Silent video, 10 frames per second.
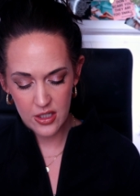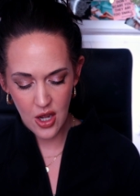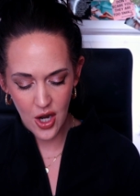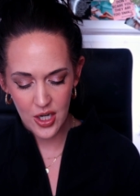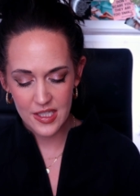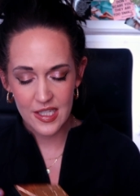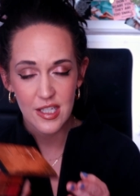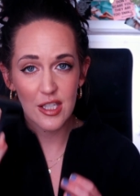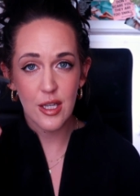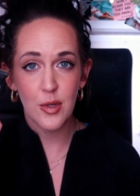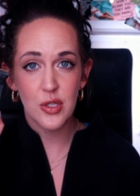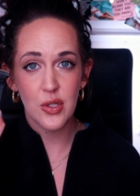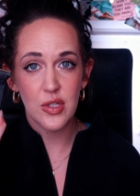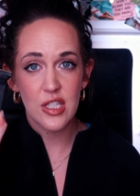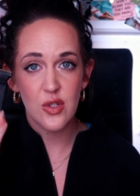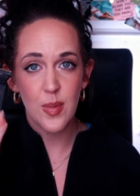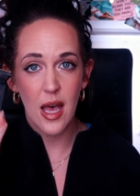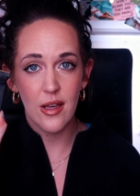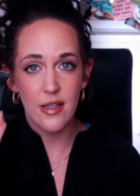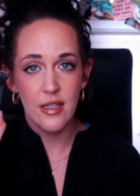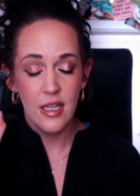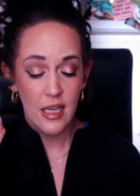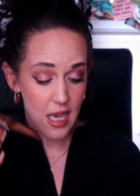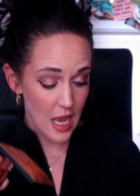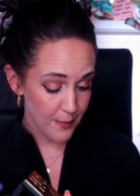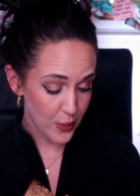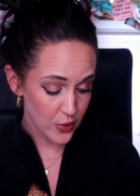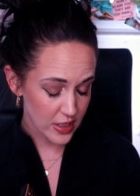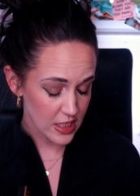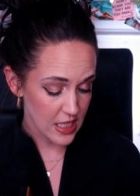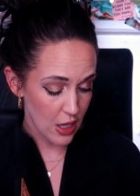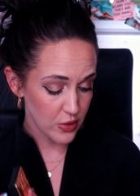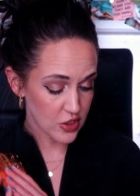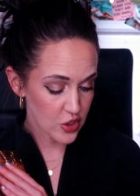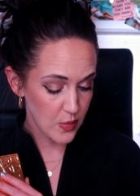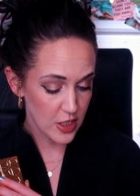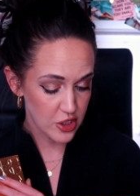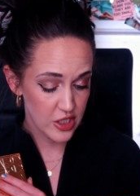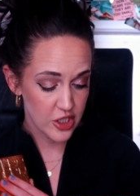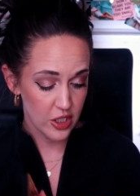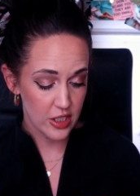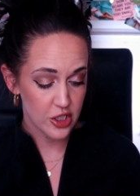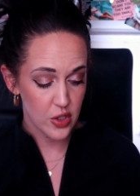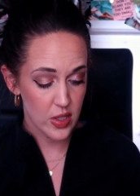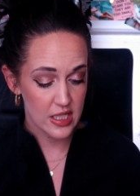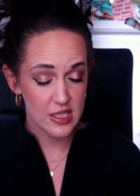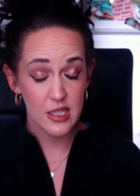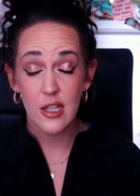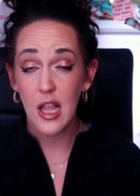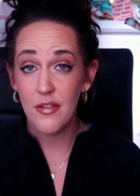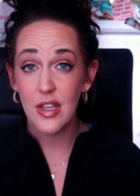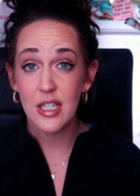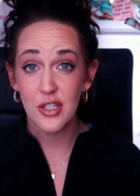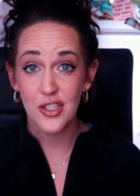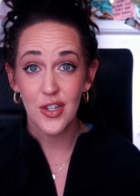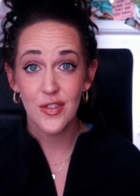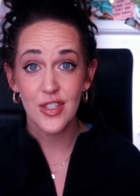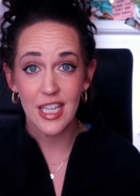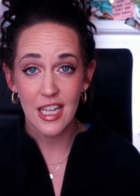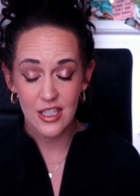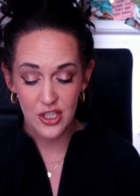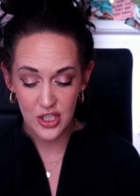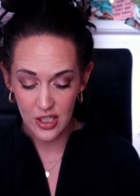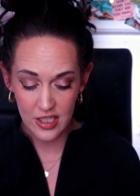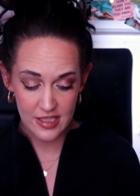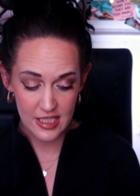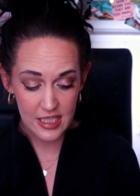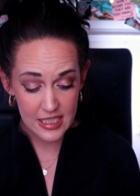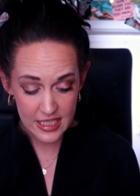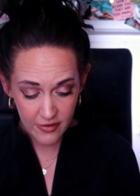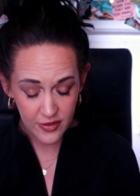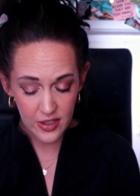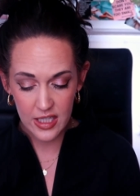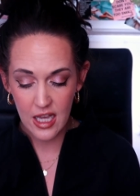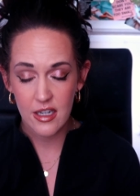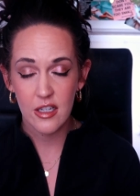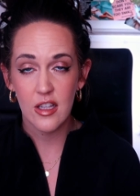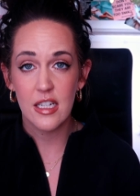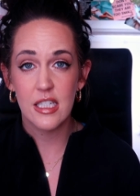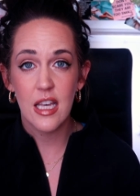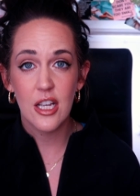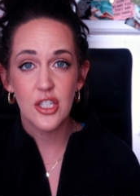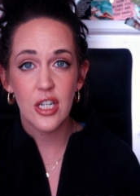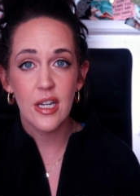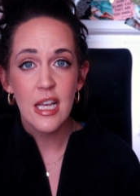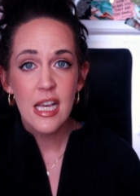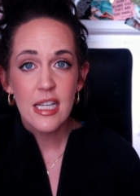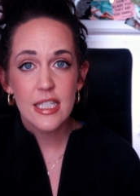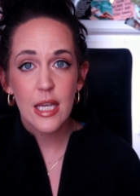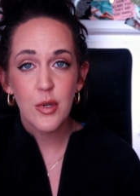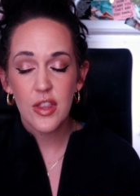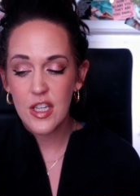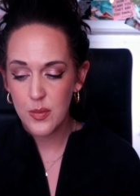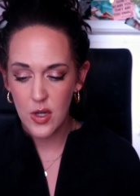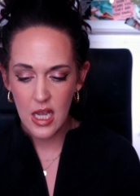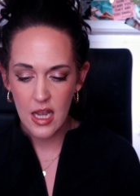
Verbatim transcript: NARS Summer Solstice palette. I'm pulling this out so much this year and showing this the love it deserves again this year because it definitely got neglected last year. Same with this one.